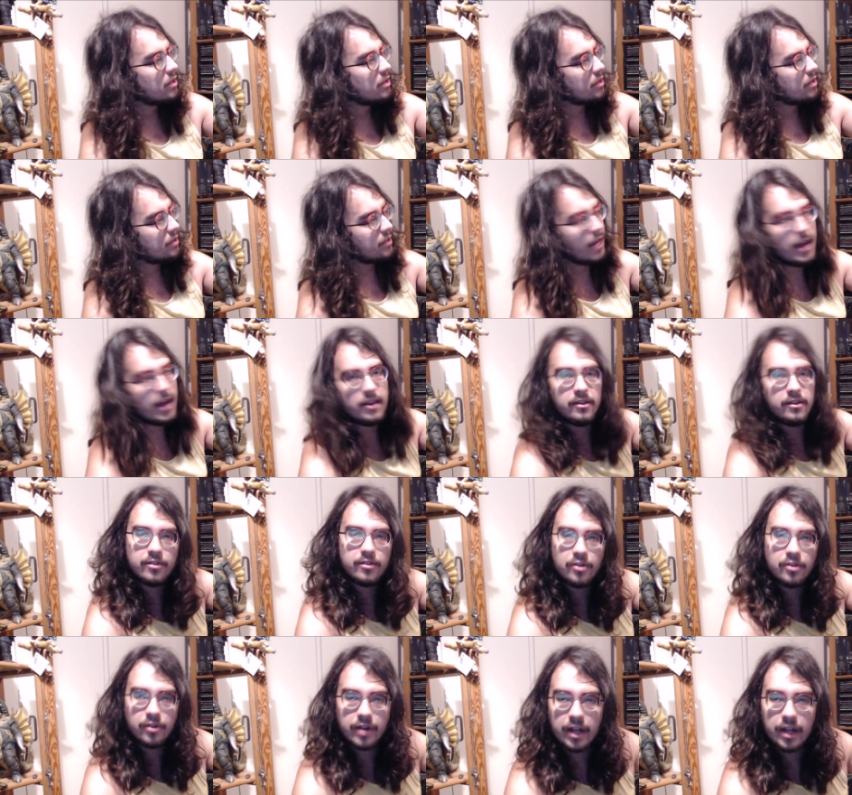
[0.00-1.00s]

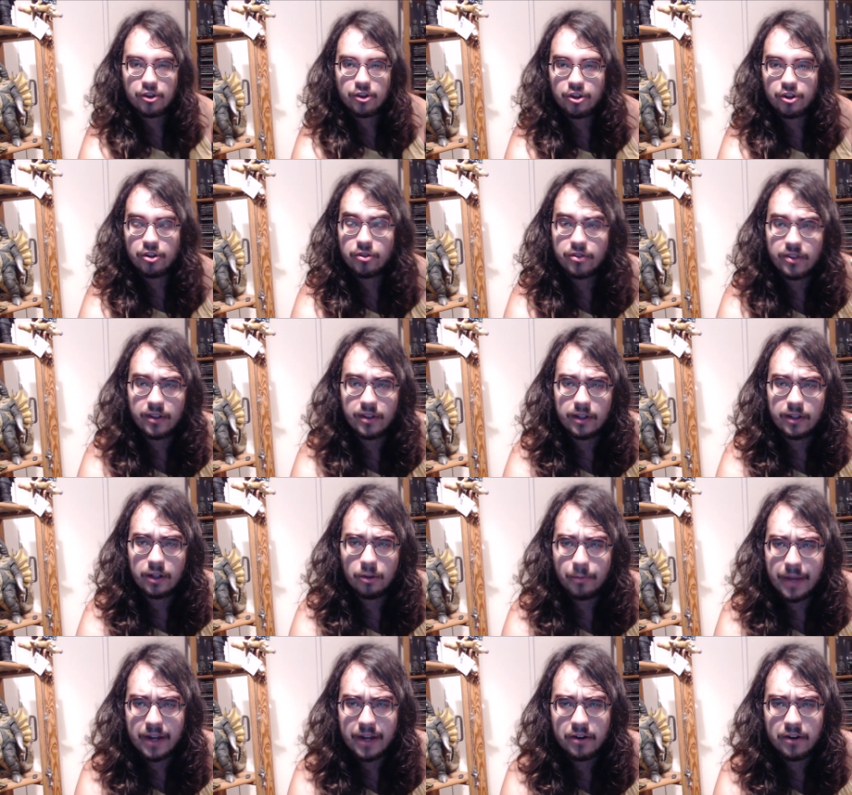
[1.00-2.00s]
headstock actually looks a little
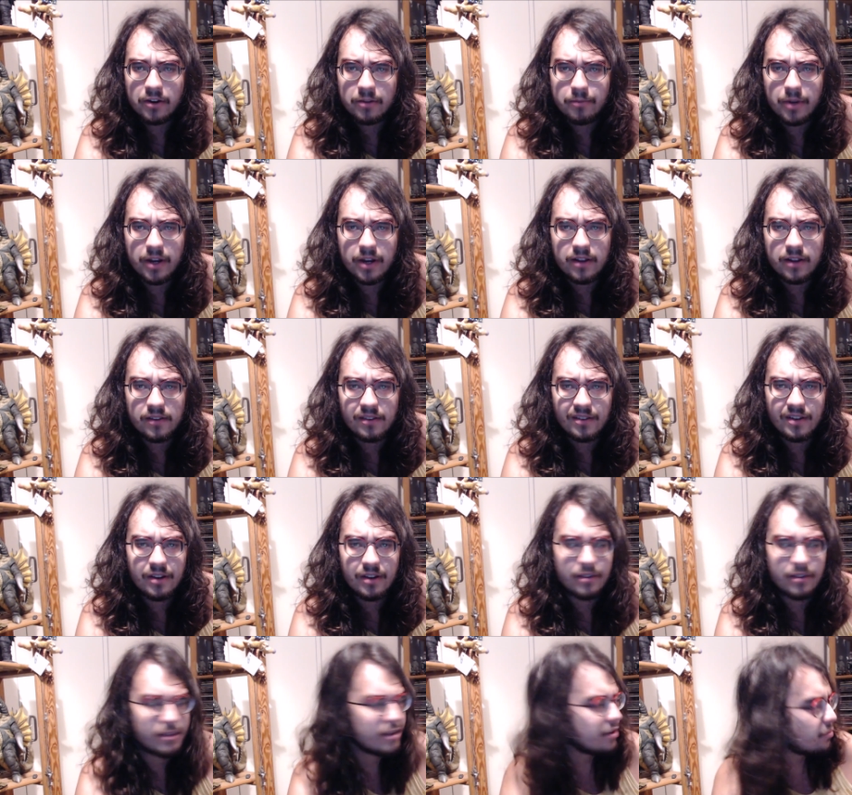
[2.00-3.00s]
better in person. I
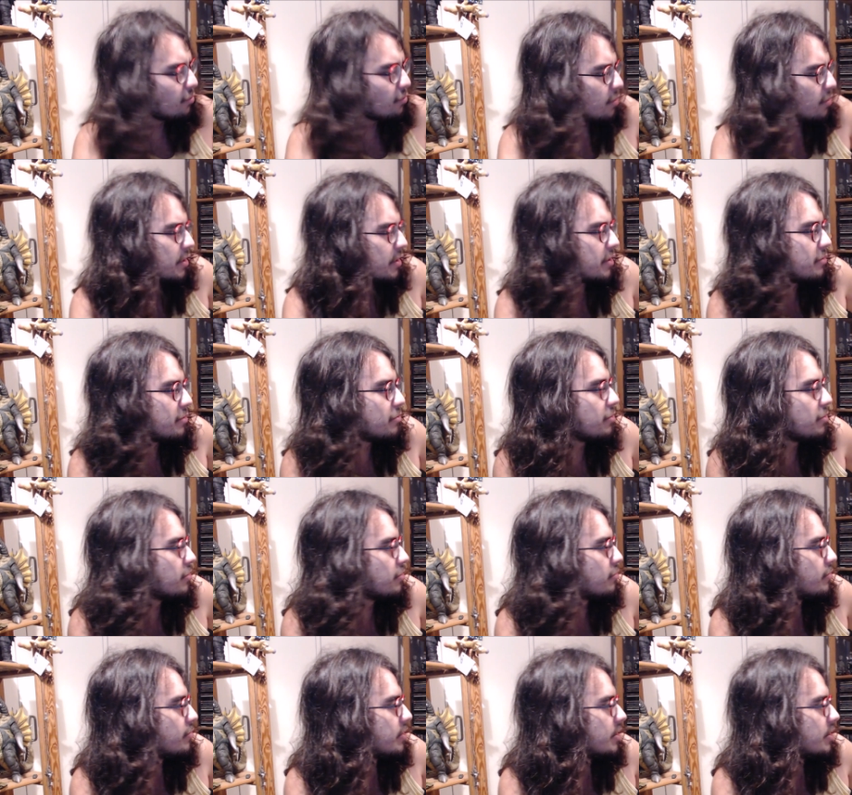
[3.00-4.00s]
was kind of worried it would look
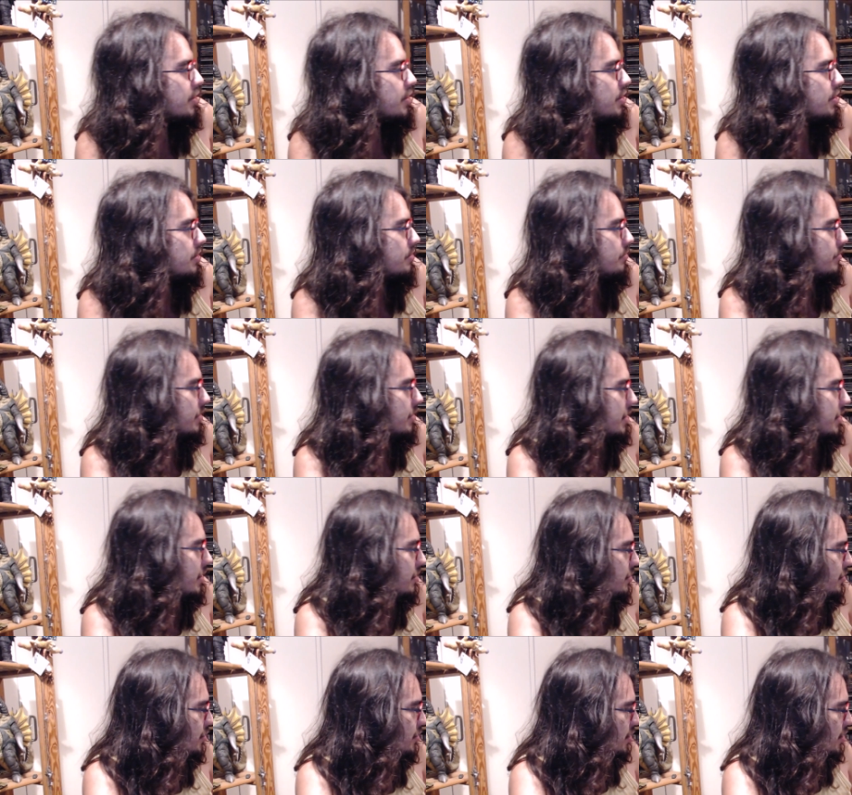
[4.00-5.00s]
really
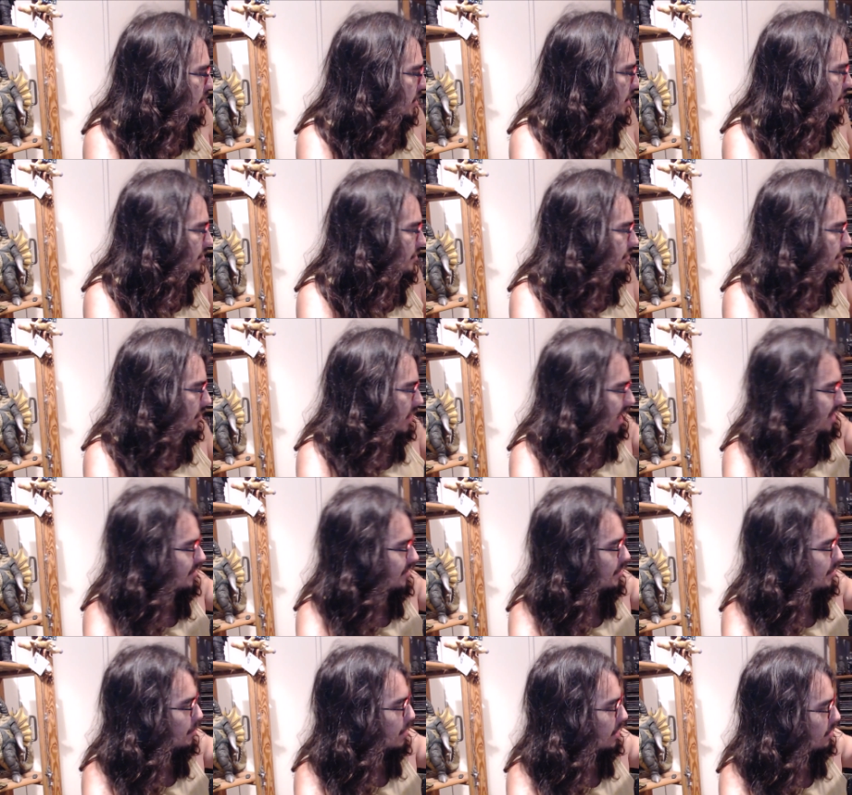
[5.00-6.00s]
shitty, for lack of
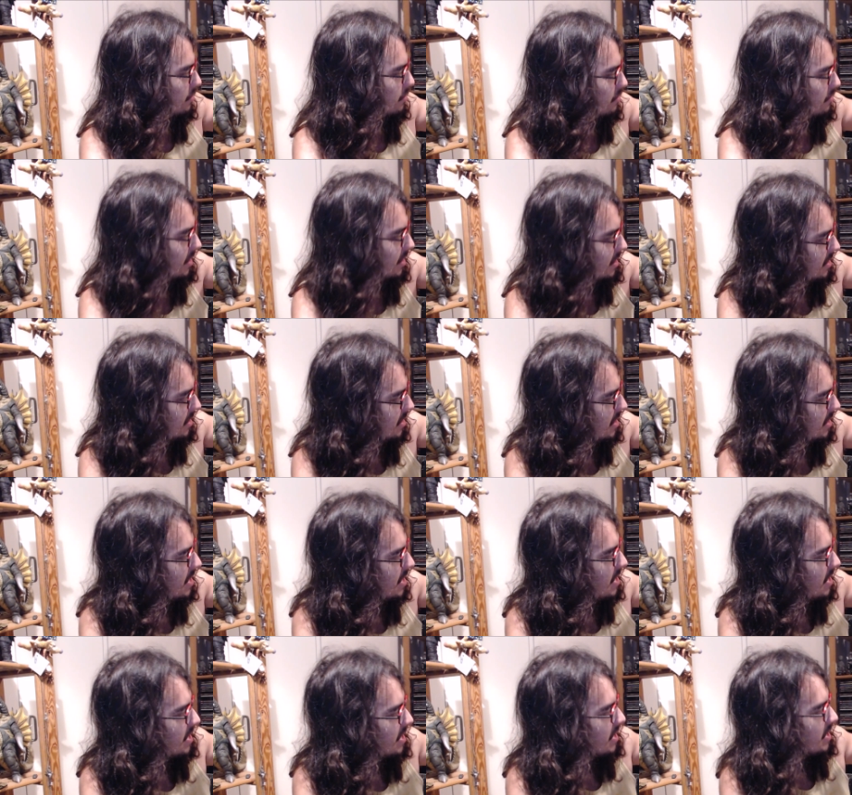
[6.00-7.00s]
a better word,
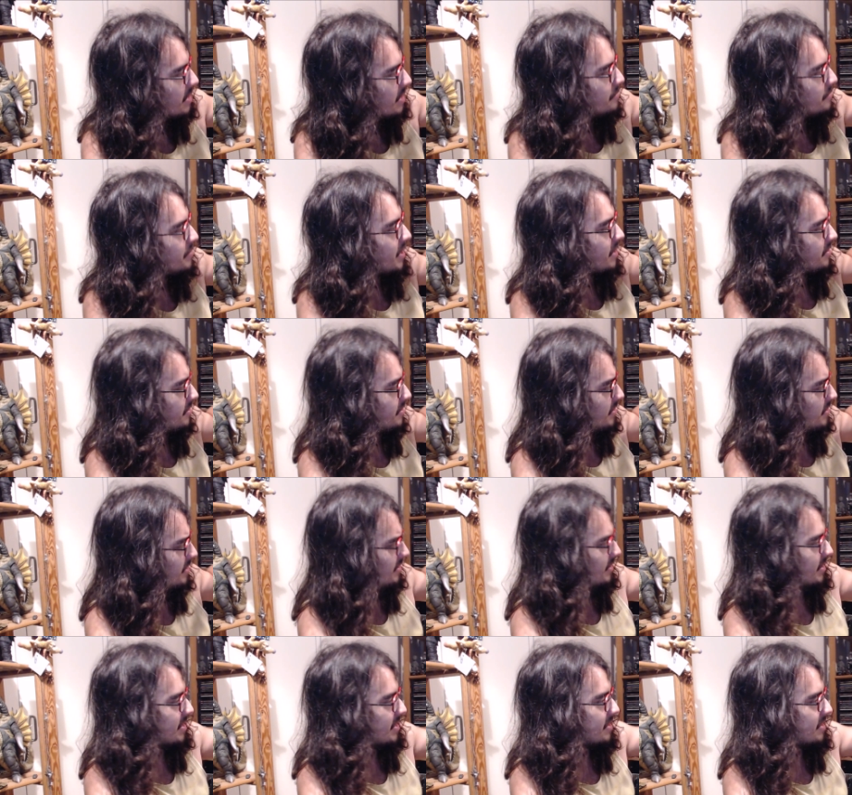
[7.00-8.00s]
in person.
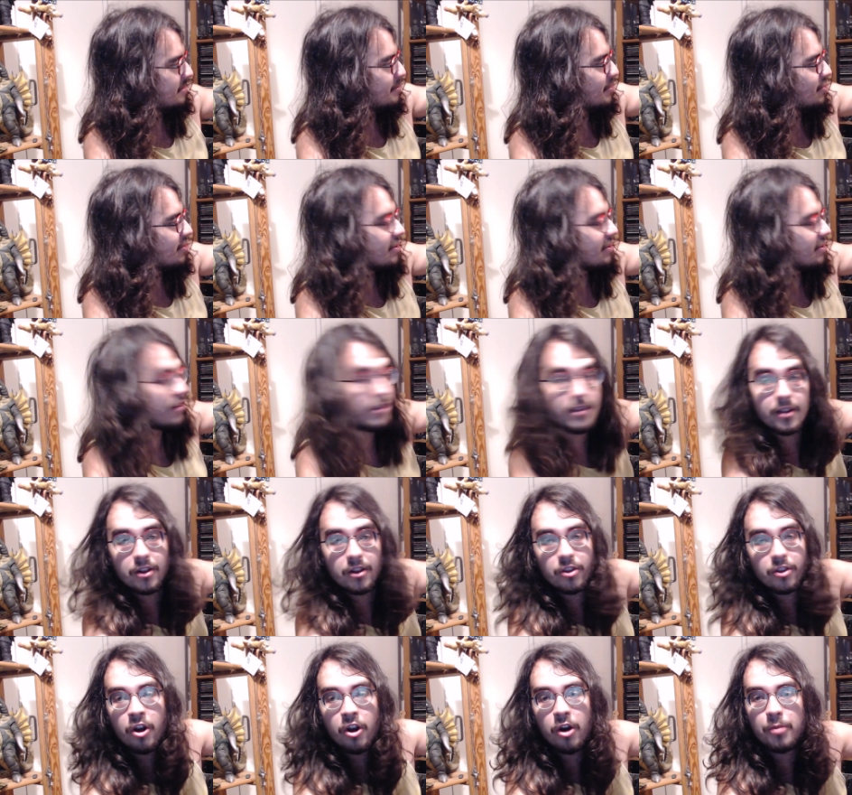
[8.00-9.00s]
Especially this little
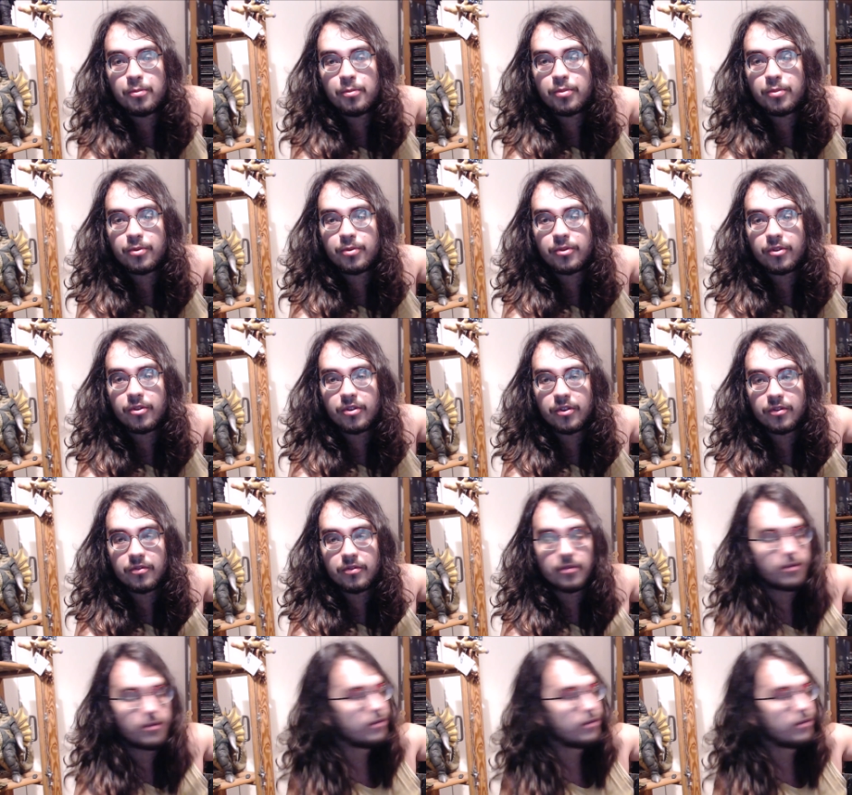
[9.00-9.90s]
top sort of